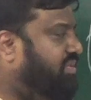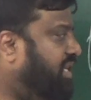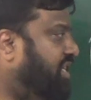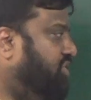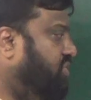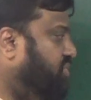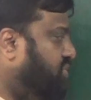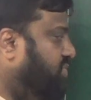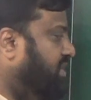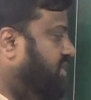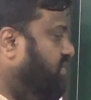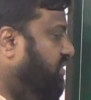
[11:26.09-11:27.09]
as U. So
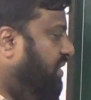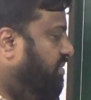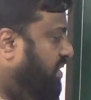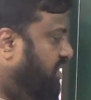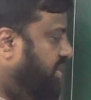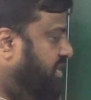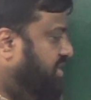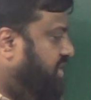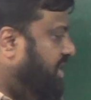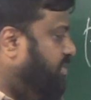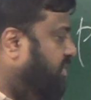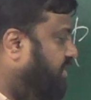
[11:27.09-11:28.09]
how does the
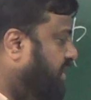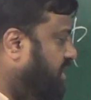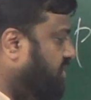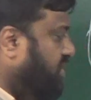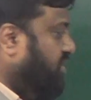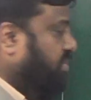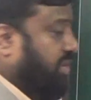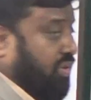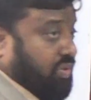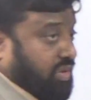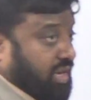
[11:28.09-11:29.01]
shape of it is going to be look